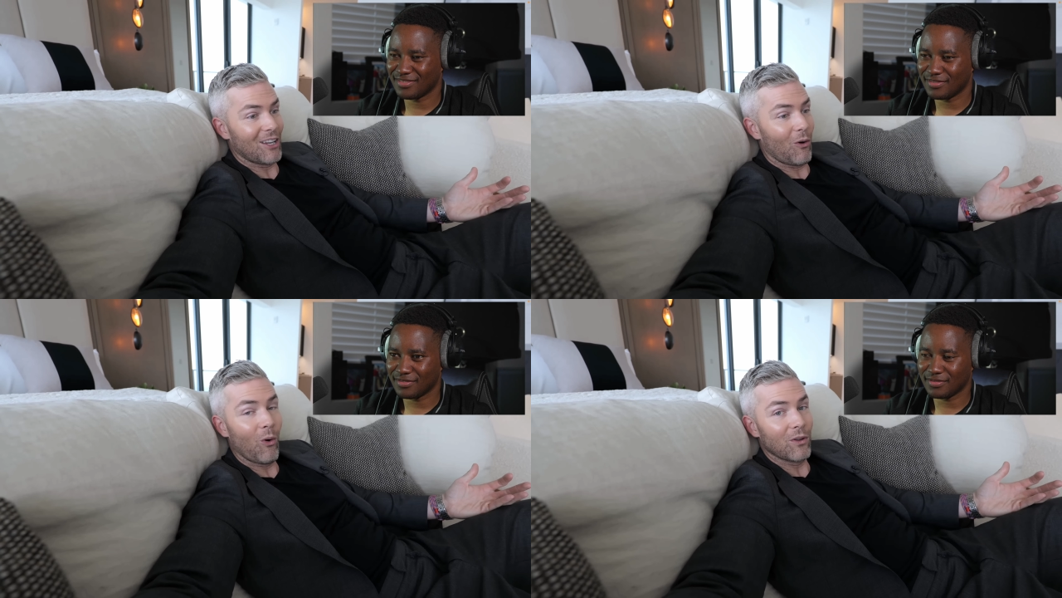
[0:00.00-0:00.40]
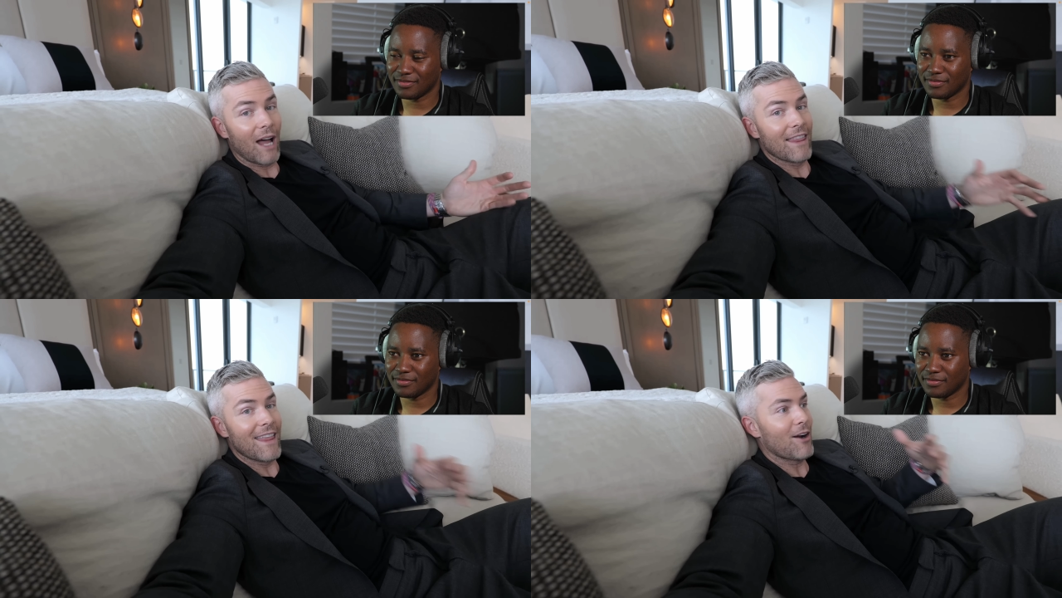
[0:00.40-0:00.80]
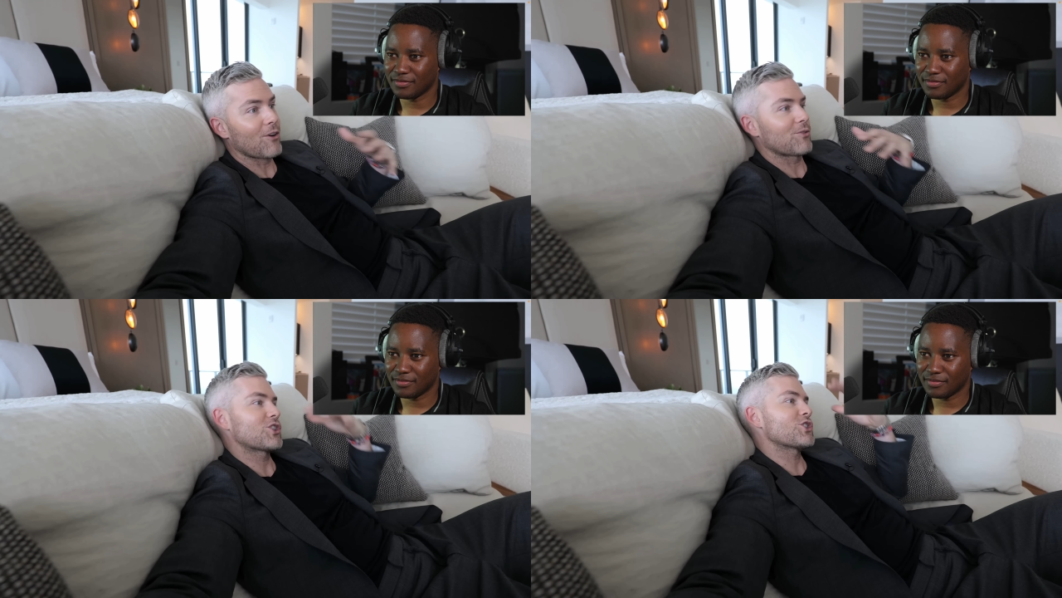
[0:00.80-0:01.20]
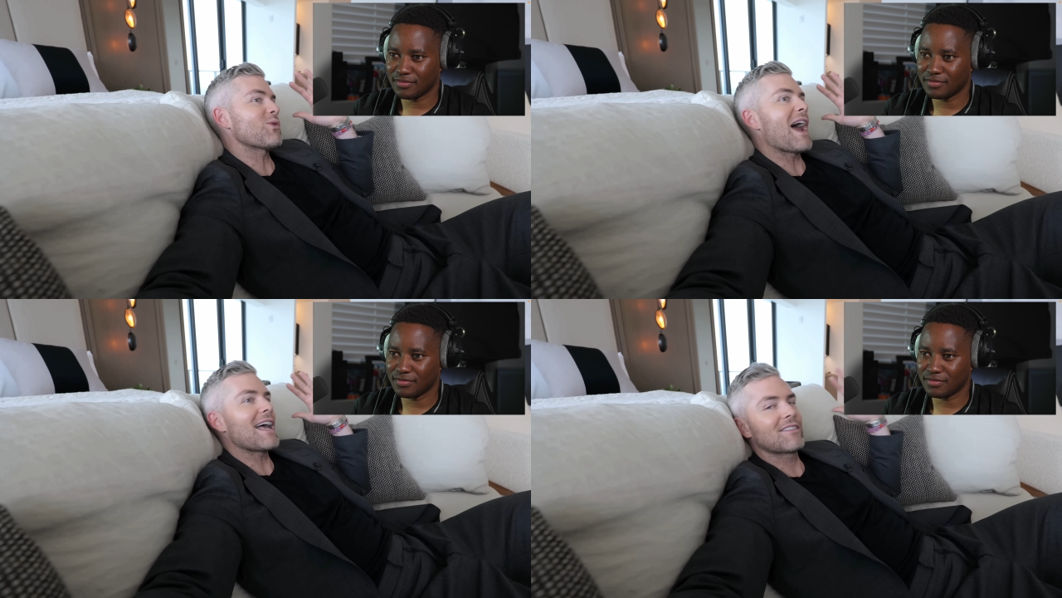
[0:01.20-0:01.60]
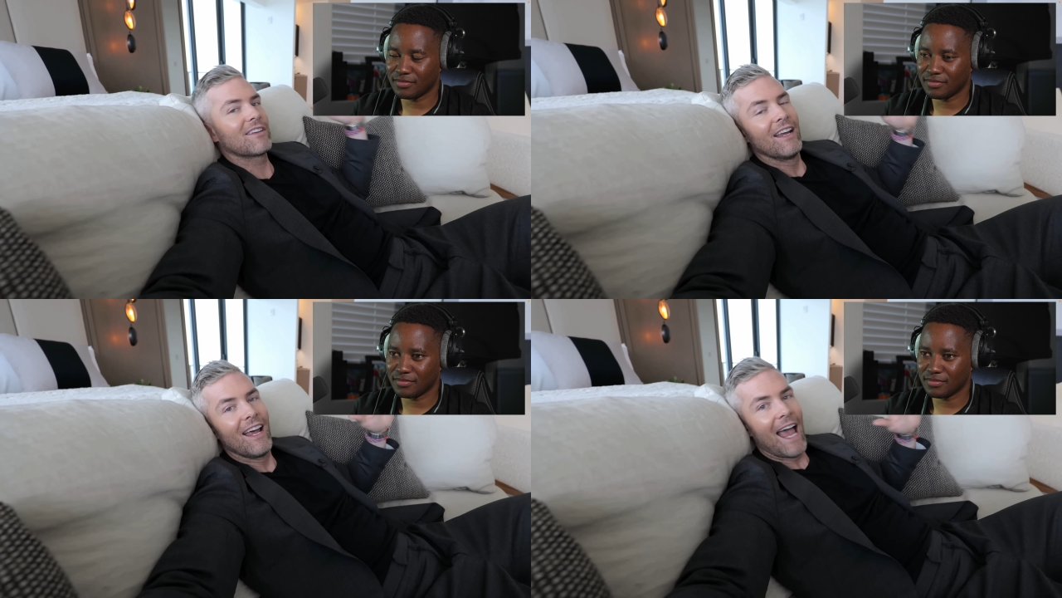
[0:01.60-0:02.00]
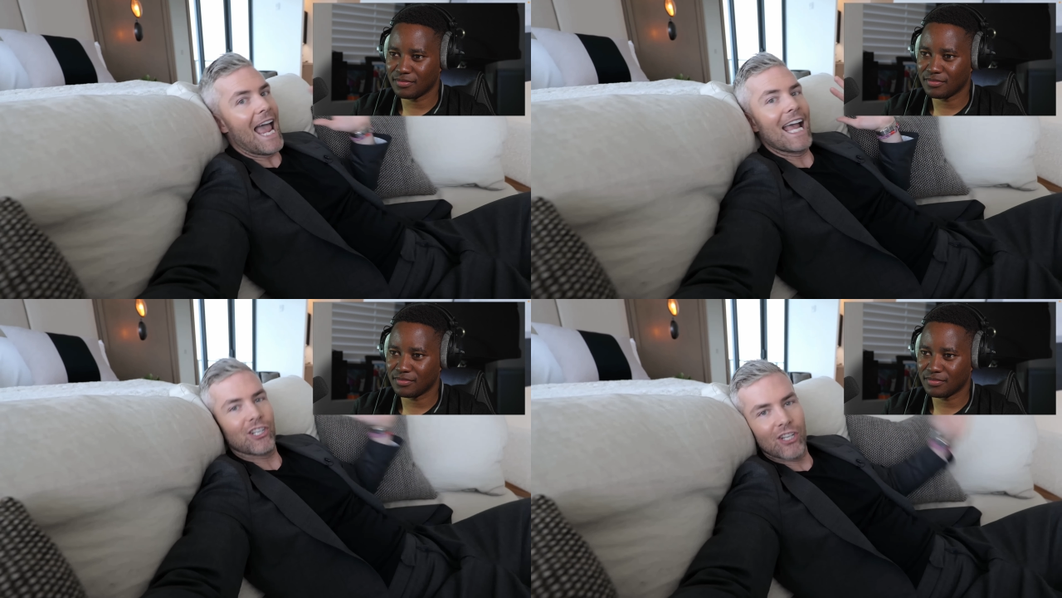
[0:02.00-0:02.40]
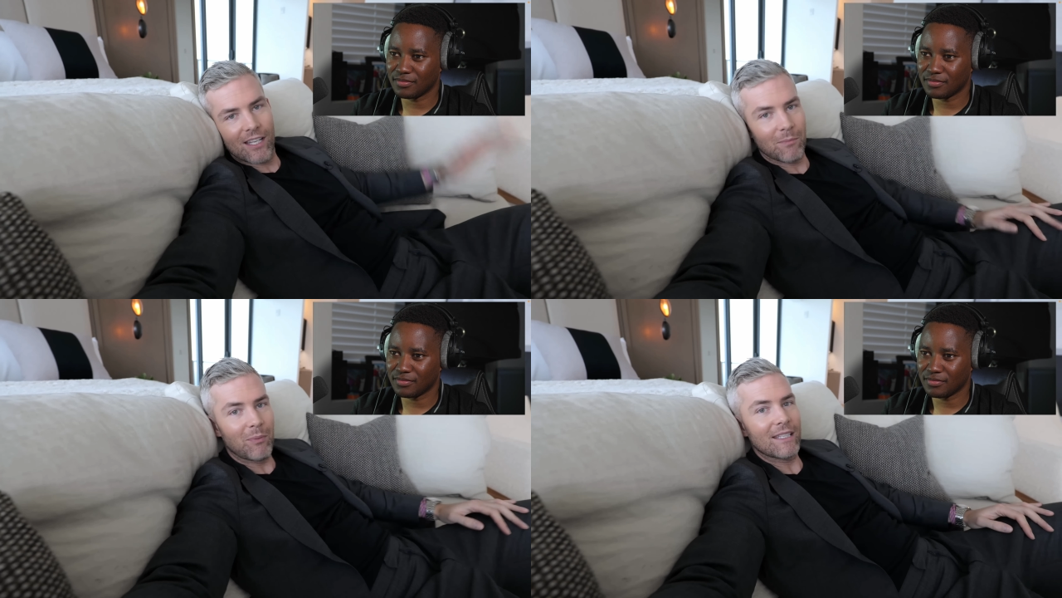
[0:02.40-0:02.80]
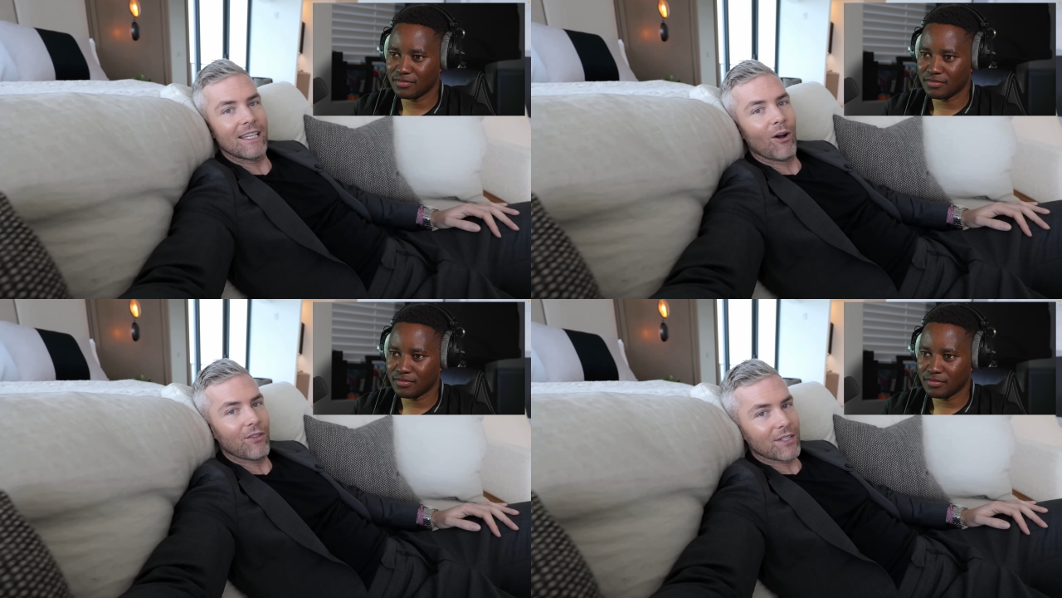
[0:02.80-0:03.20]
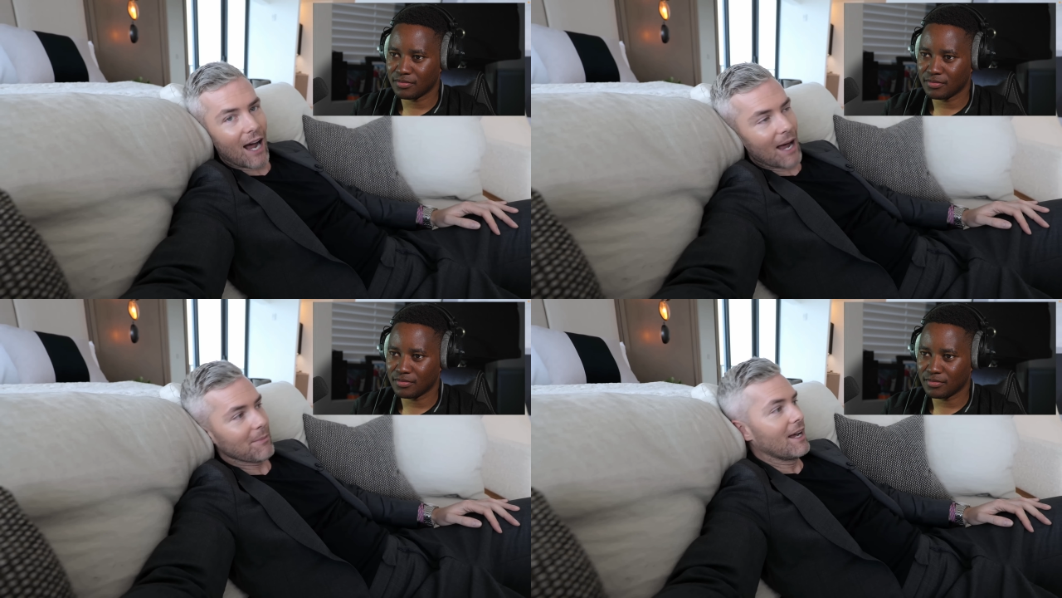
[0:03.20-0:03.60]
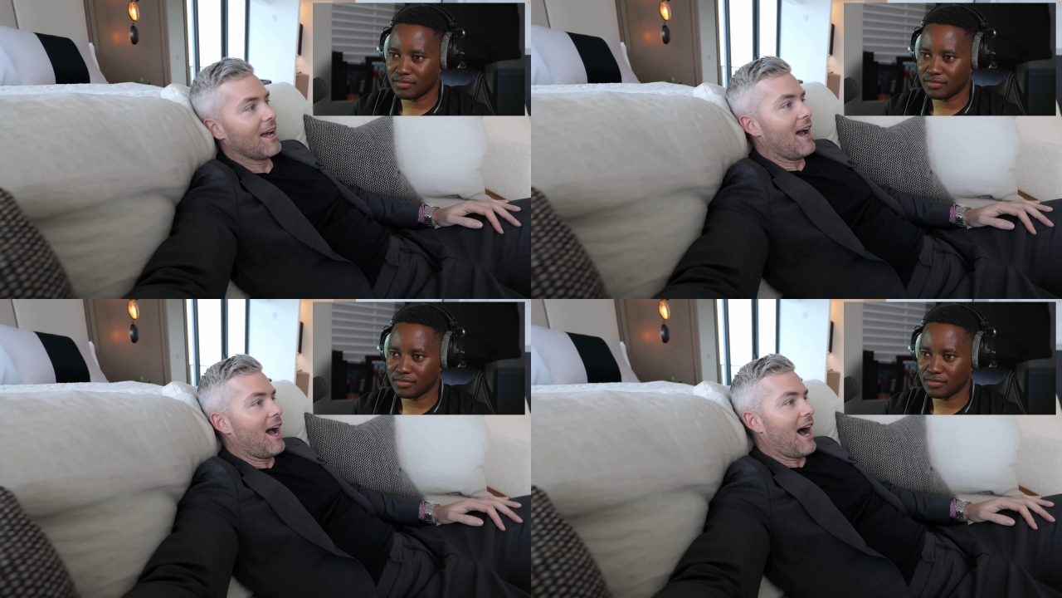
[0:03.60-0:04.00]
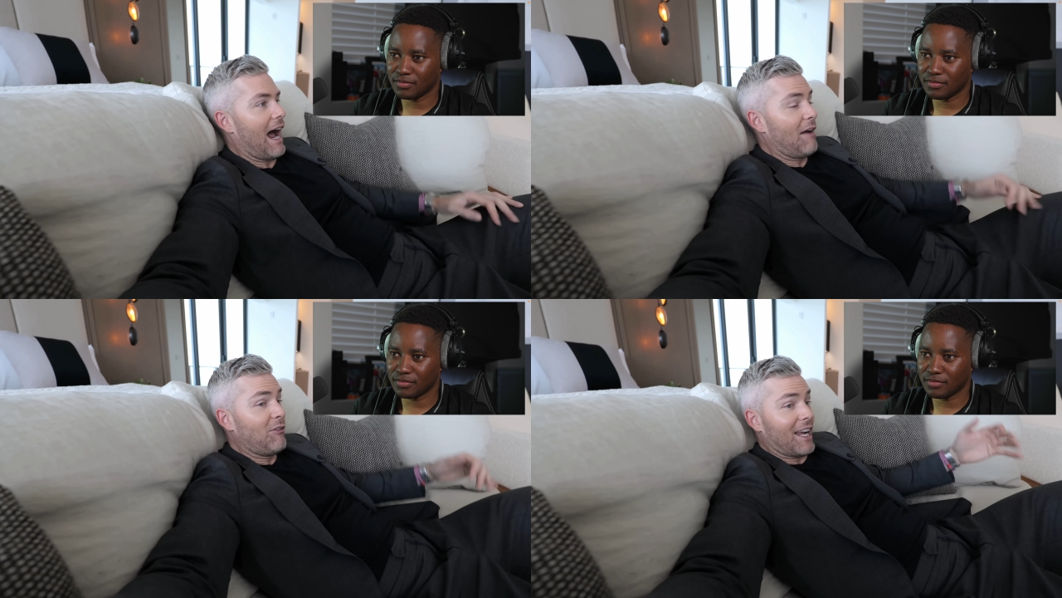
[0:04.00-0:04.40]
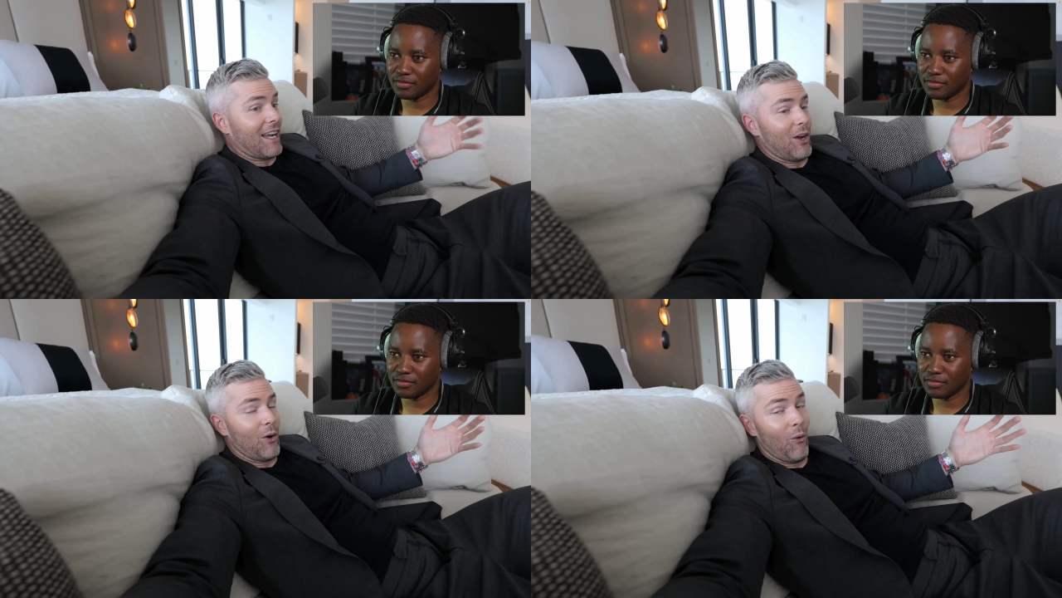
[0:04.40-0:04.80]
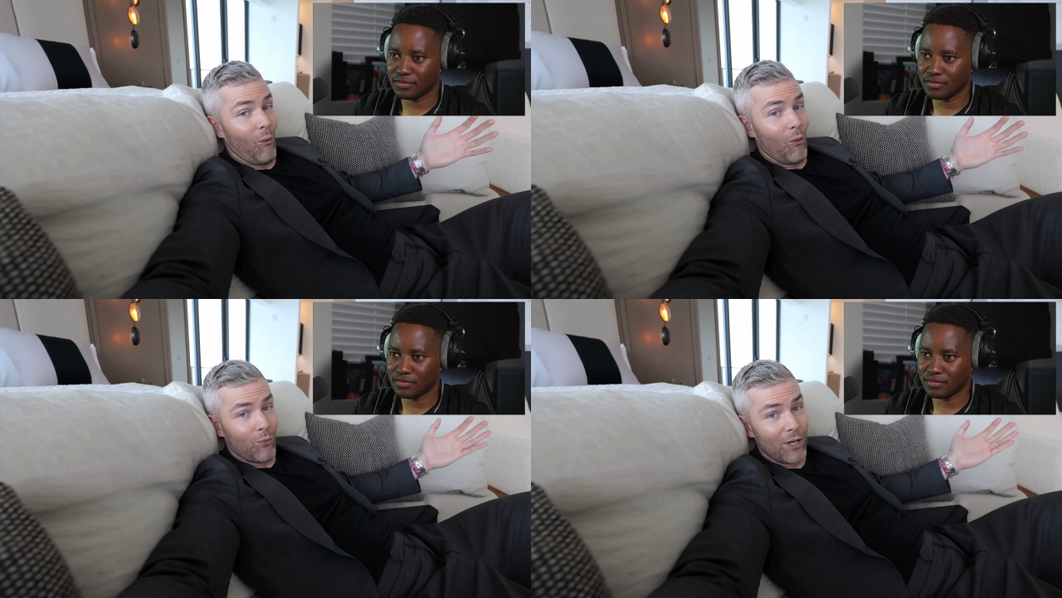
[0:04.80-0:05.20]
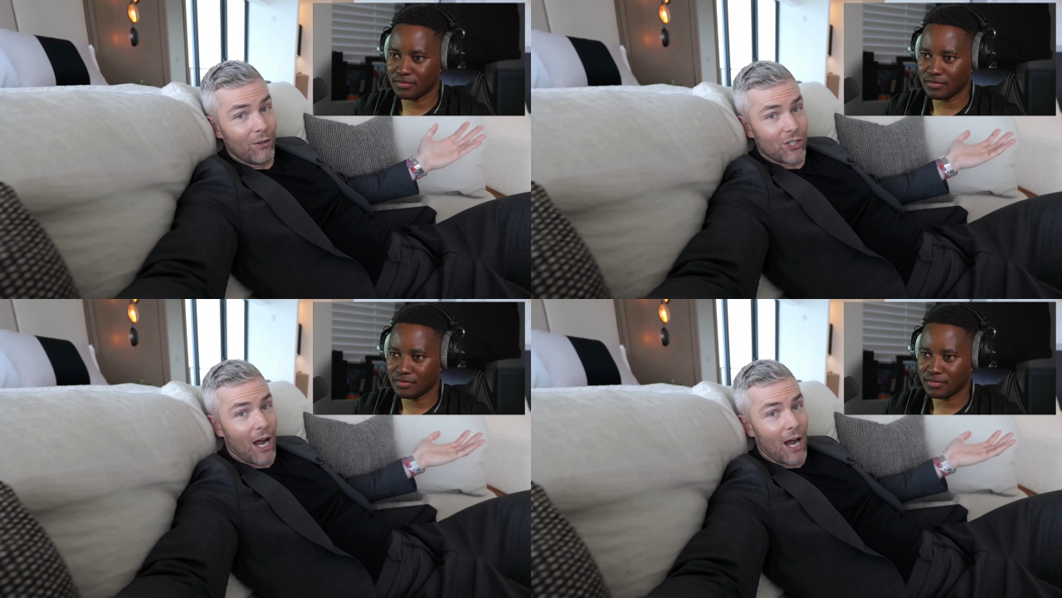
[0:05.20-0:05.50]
Speaker 1: like their whole, and they are stressed, anxious, busy all the time. I have like real